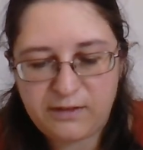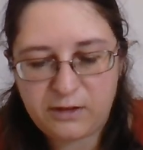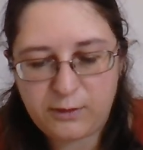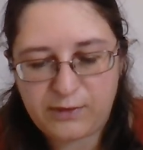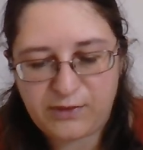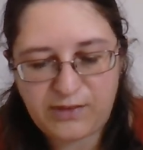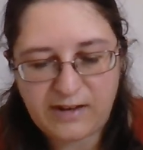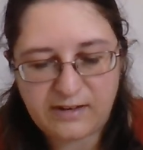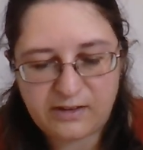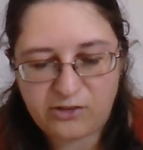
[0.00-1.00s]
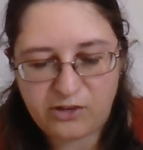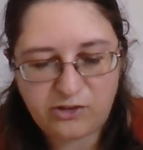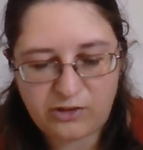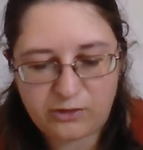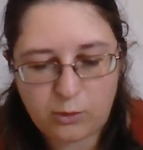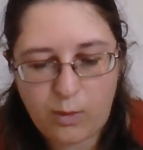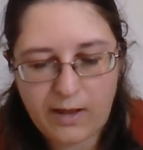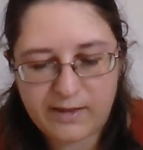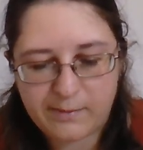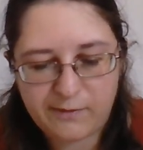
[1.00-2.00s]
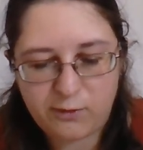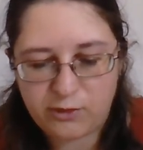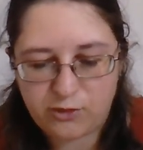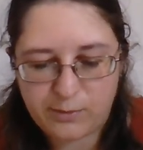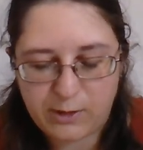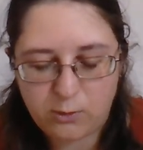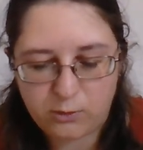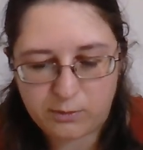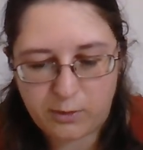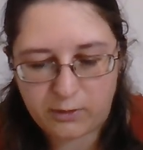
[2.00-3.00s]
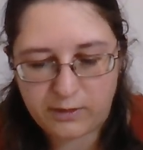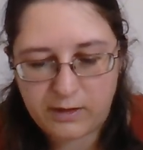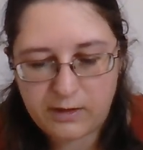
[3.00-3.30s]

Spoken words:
to lose the steadiness she had just acquired before it should be called upon,